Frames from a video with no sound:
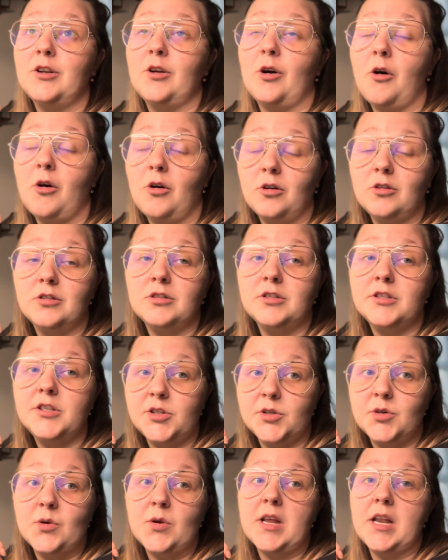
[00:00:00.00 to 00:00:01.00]
on
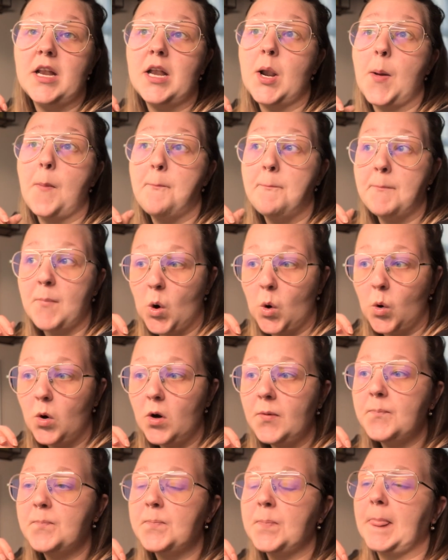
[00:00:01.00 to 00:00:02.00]
doing
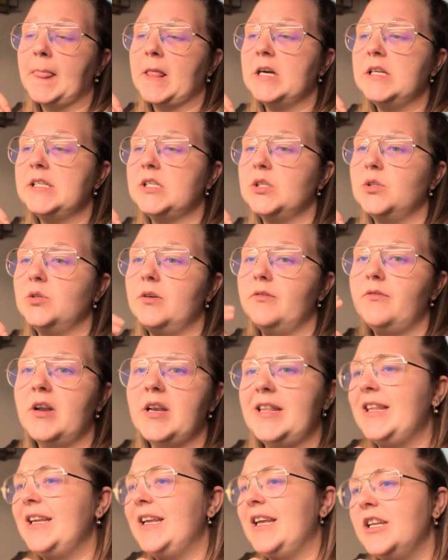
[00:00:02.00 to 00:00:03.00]
more, so if
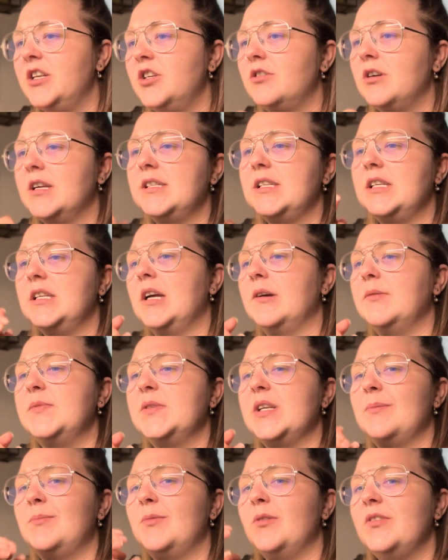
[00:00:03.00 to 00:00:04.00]
anything interesting
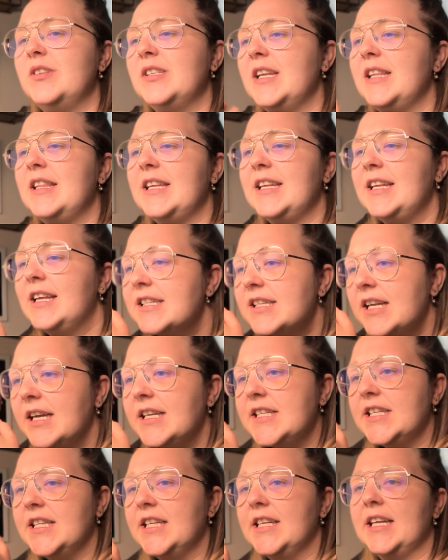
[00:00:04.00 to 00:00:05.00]
comes up or if there's anything
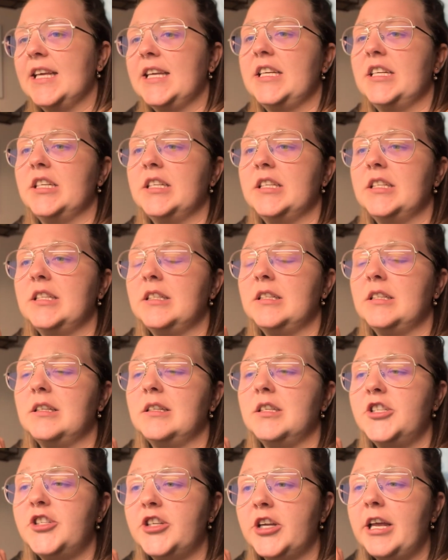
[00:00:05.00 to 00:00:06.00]
exciting that I can
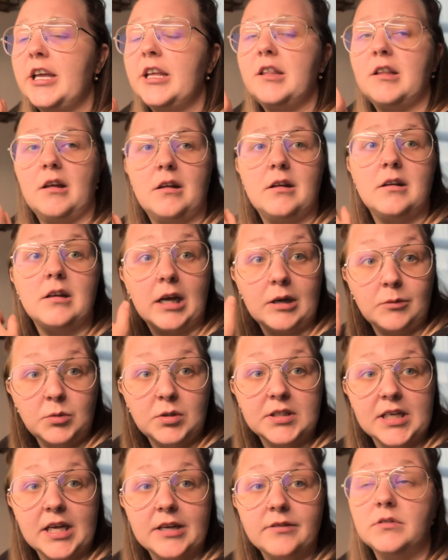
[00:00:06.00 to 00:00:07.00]
share, then I will
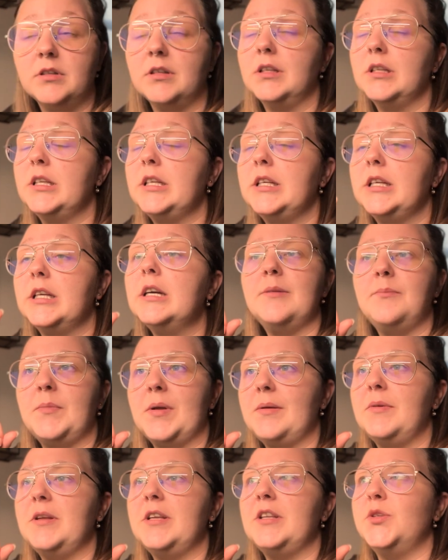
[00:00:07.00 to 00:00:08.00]
definitely
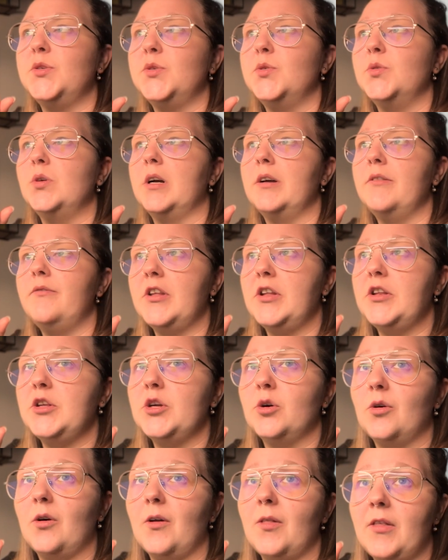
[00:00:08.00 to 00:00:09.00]
maybe do a
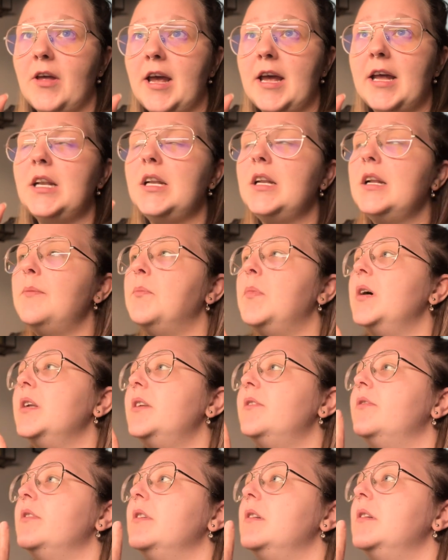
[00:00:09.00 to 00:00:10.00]
video then.
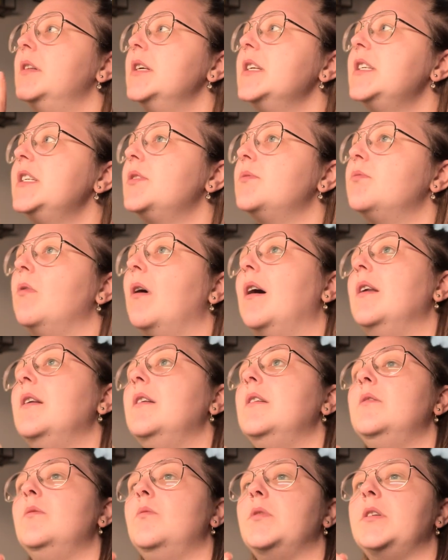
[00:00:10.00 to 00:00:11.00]
But for this
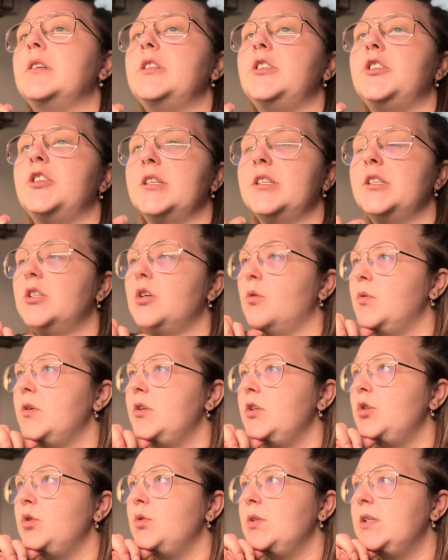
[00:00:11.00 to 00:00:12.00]
one, we're just
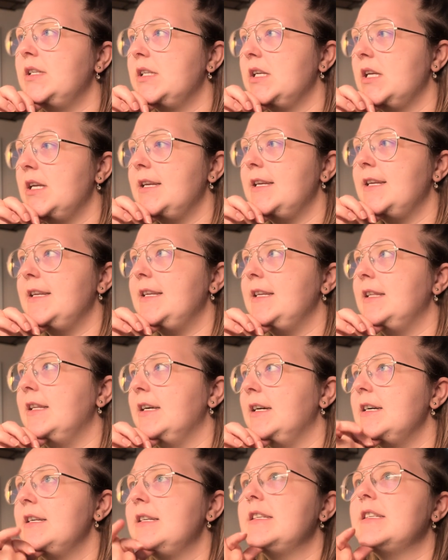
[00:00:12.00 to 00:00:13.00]
going to say
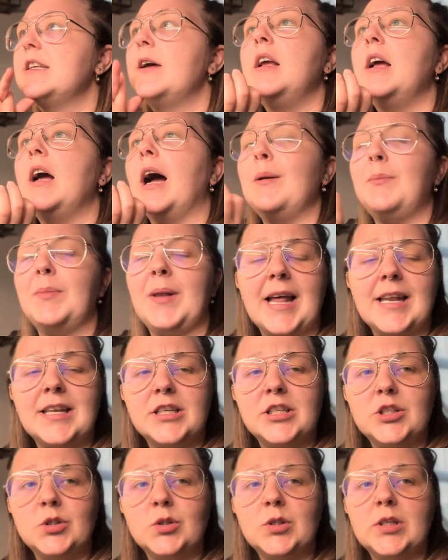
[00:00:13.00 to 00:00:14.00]
that I plan
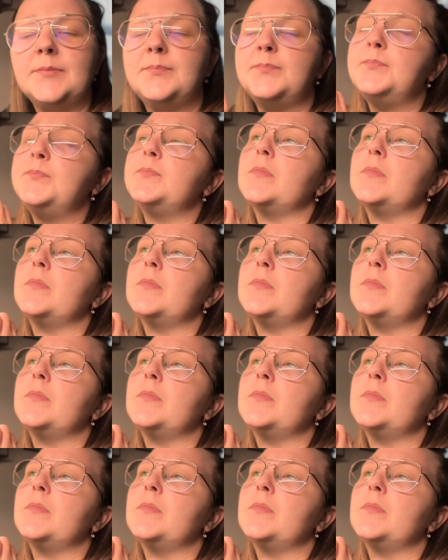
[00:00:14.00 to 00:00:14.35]
to do it,